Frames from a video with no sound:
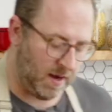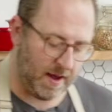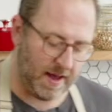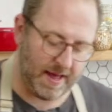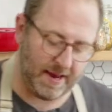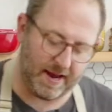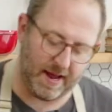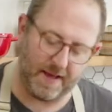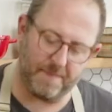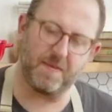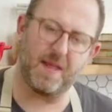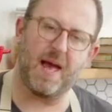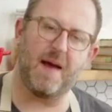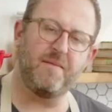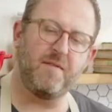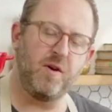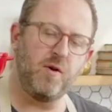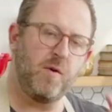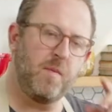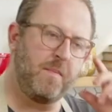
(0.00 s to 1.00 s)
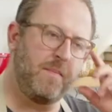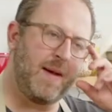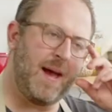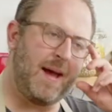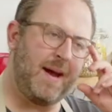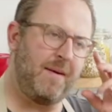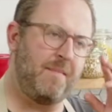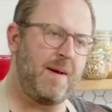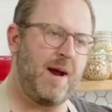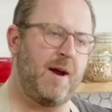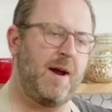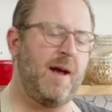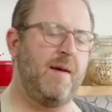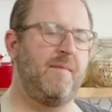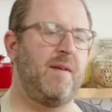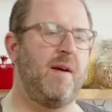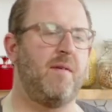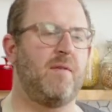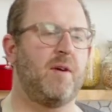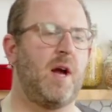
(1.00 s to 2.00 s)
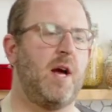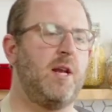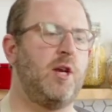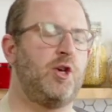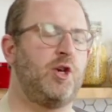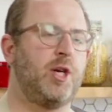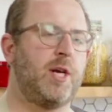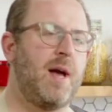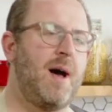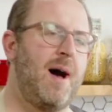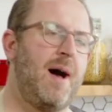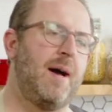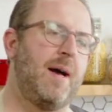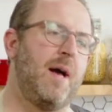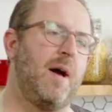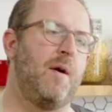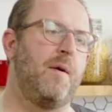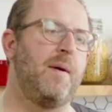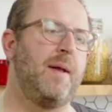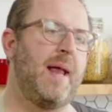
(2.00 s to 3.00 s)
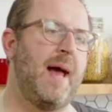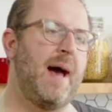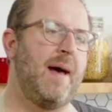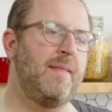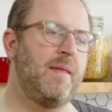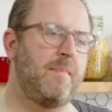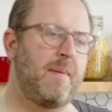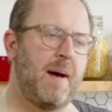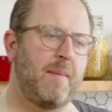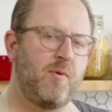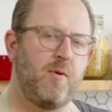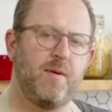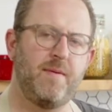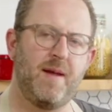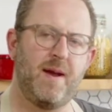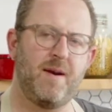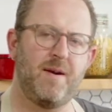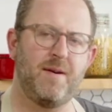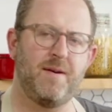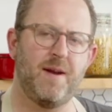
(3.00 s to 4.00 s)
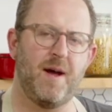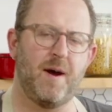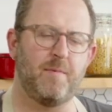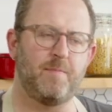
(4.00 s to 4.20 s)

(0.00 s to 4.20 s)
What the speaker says: And have you, Mary, have you ever gone to Chicago and had the popcorn there or no?